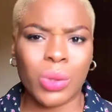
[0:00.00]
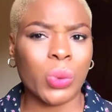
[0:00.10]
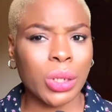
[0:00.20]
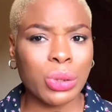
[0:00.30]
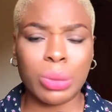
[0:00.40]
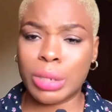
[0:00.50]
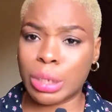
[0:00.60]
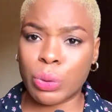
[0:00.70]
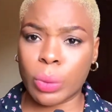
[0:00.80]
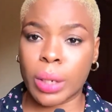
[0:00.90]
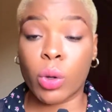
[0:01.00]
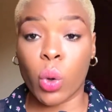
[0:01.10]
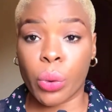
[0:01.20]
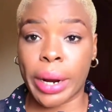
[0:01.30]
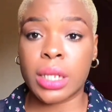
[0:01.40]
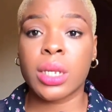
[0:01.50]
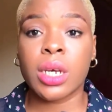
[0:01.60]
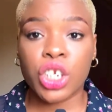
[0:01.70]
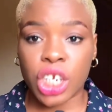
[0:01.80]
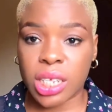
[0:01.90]
What could be the problem? All right,
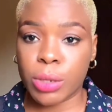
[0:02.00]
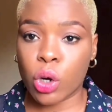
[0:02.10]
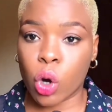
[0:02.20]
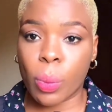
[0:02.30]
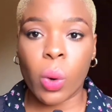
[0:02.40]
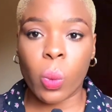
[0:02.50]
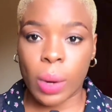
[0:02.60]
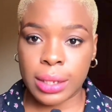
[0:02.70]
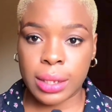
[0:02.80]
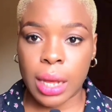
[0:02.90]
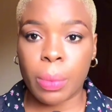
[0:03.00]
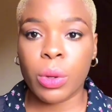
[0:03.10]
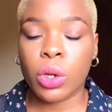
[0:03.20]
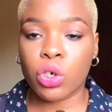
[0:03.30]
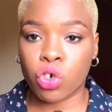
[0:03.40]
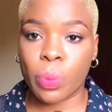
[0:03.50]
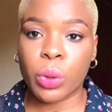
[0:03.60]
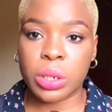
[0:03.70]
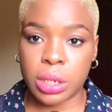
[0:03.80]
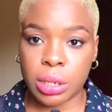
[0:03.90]
chat me up on WhatsApp, drop
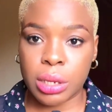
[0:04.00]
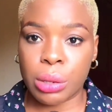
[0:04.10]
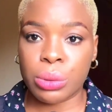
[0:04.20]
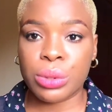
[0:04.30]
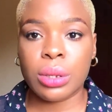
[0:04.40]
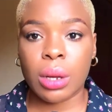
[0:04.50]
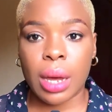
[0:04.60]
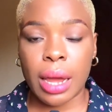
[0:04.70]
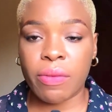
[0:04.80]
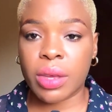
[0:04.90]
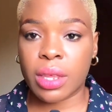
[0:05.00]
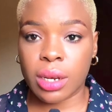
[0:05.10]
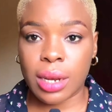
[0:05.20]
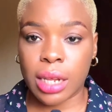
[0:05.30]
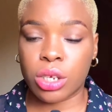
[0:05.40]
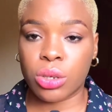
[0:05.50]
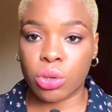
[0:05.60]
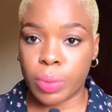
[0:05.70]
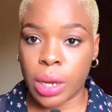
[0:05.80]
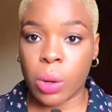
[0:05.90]
your details, everything that
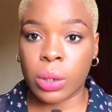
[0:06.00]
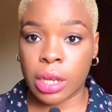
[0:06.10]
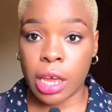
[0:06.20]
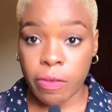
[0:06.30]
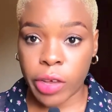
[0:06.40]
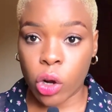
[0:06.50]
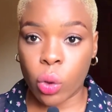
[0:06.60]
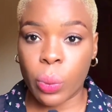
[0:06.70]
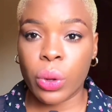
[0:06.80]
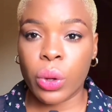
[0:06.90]
should be on the envelope.